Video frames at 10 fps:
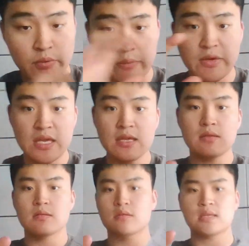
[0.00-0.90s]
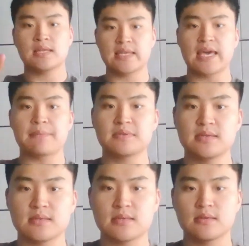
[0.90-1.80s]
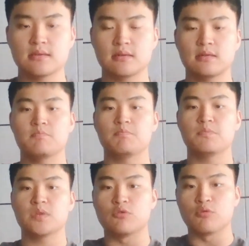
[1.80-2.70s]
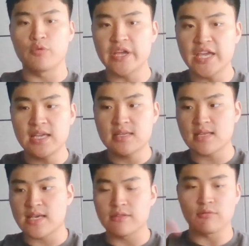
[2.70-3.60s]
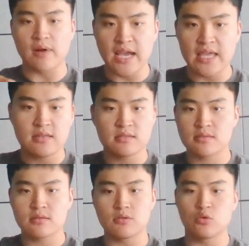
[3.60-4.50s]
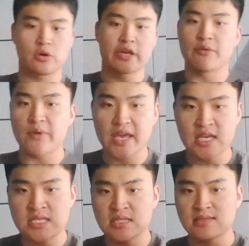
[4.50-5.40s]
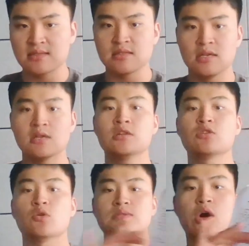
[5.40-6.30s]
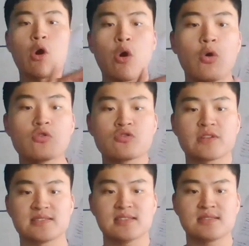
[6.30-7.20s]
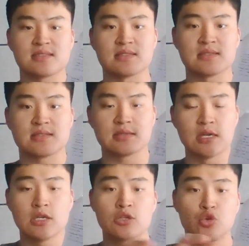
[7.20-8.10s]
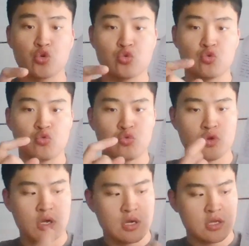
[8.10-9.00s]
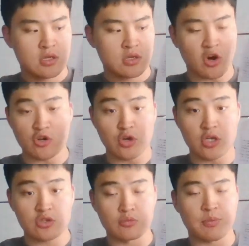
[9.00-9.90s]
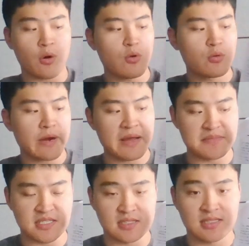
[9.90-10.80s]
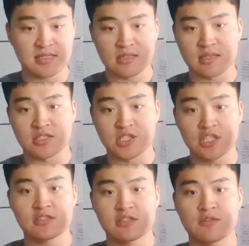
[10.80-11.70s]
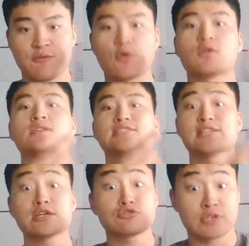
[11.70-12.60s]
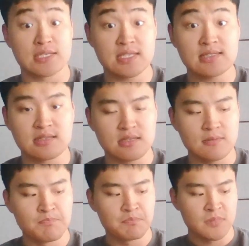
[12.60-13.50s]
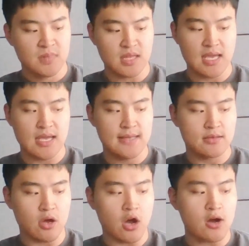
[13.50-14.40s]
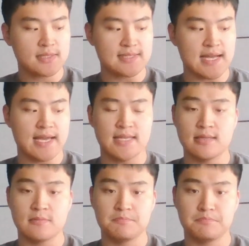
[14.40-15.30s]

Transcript: when we kept read and write or erase those whole transistors to turn on to program just for the single transistor, then the oxide